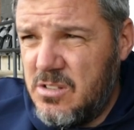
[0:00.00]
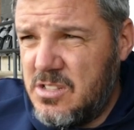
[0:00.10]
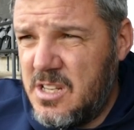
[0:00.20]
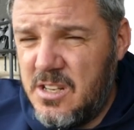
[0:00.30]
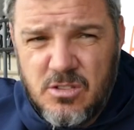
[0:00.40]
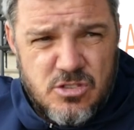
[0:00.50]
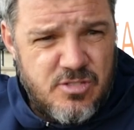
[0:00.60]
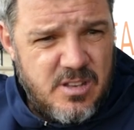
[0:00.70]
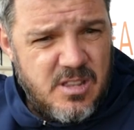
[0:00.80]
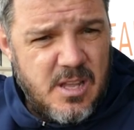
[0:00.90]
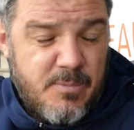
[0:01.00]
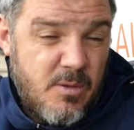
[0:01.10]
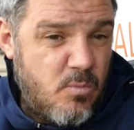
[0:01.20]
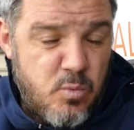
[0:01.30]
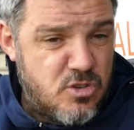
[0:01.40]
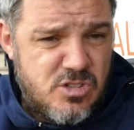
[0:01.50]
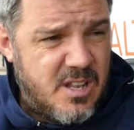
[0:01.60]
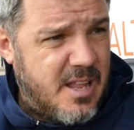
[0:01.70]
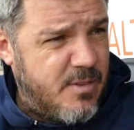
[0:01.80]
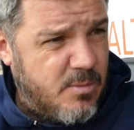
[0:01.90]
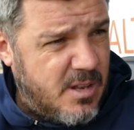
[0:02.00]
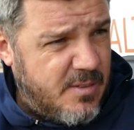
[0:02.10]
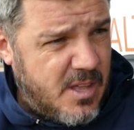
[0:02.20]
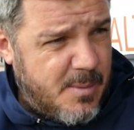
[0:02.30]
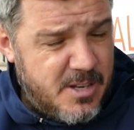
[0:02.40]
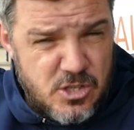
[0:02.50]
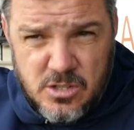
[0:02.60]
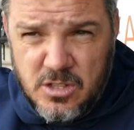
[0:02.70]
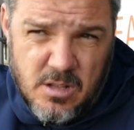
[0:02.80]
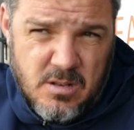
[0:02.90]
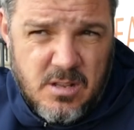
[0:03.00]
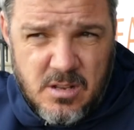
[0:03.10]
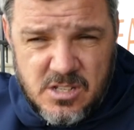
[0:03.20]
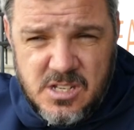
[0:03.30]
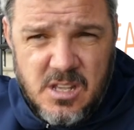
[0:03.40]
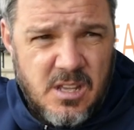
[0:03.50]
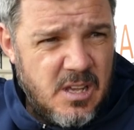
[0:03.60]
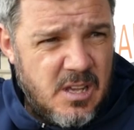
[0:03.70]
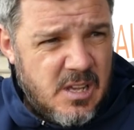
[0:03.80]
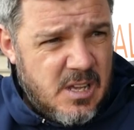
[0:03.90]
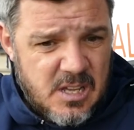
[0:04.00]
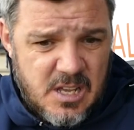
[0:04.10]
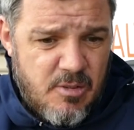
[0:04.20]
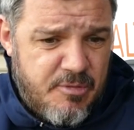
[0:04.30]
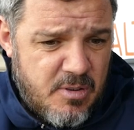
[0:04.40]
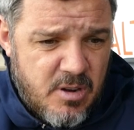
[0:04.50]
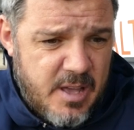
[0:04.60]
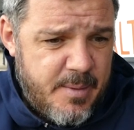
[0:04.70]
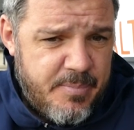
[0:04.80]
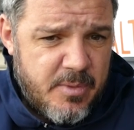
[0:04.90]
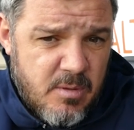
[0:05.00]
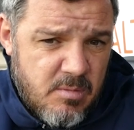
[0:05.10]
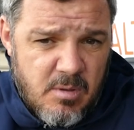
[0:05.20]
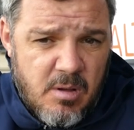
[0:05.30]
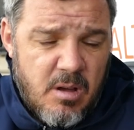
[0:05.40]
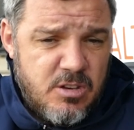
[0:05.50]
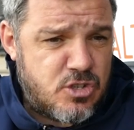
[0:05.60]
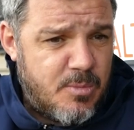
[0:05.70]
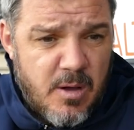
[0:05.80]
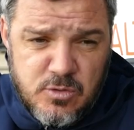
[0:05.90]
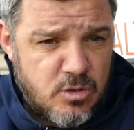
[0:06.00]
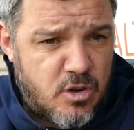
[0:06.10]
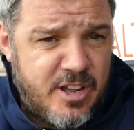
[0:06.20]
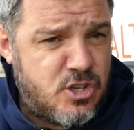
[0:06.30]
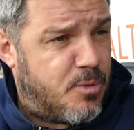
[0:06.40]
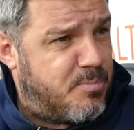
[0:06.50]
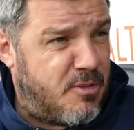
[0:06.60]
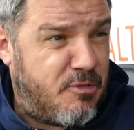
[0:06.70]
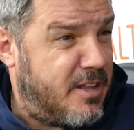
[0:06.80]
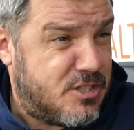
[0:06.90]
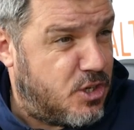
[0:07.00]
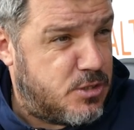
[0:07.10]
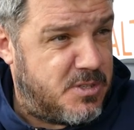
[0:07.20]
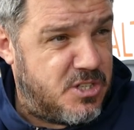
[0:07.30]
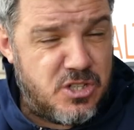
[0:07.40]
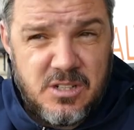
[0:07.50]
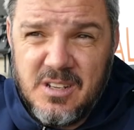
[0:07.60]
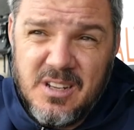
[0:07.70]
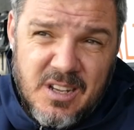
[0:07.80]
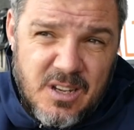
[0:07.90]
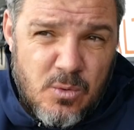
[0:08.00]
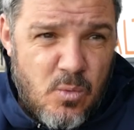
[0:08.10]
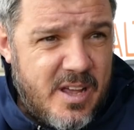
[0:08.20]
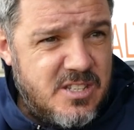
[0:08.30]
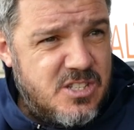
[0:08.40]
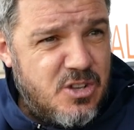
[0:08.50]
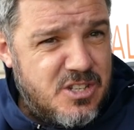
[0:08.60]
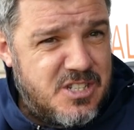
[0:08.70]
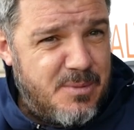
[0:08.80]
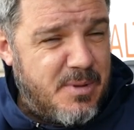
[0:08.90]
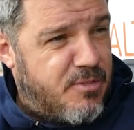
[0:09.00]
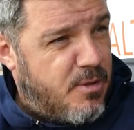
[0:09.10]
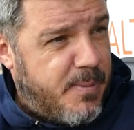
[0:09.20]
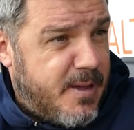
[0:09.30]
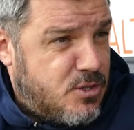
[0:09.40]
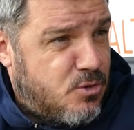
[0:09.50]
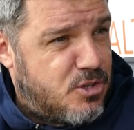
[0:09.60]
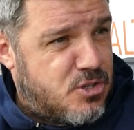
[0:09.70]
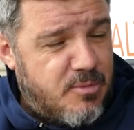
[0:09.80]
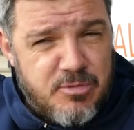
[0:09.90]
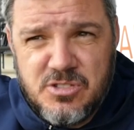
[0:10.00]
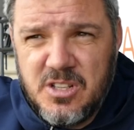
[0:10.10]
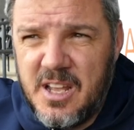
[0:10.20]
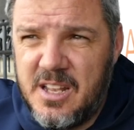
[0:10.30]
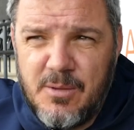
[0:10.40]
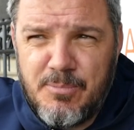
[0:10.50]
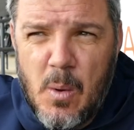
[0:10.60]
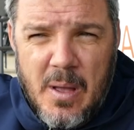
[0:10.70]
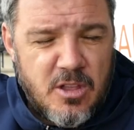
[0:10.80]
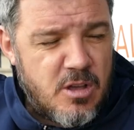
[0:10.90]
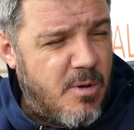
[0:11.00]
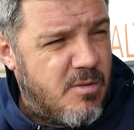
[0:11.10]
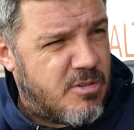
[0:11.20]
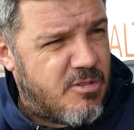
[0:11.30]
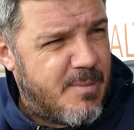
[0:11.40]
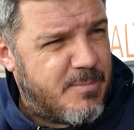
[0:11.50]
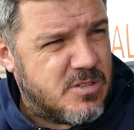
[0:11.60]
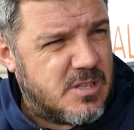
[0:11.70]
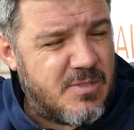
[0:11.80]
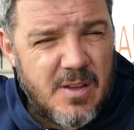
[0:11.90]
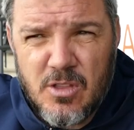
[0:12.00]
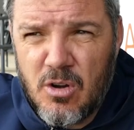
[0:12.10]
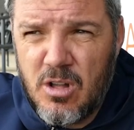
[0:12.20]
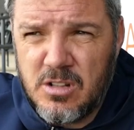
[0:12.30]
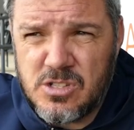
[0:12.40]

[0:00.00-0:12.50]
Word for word: Like I say, they've got strength and depth. We just didn't have it. We didn't have the ammunition. Let's say, you know, for Hawley's come off. He's done a great job in midfield. It's not his position. Wes is not a sitting midfield player. He's done a job for us in there, and they both had to come off for cramp because they've given their all.